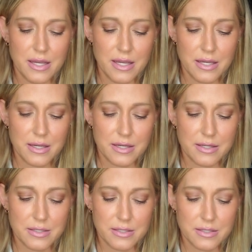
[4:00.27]

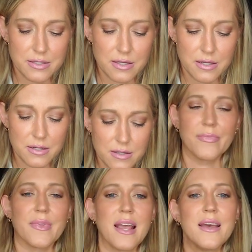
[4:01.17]
And
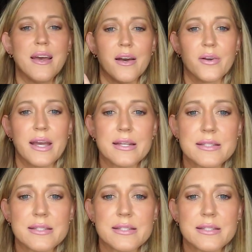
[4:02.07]
okay,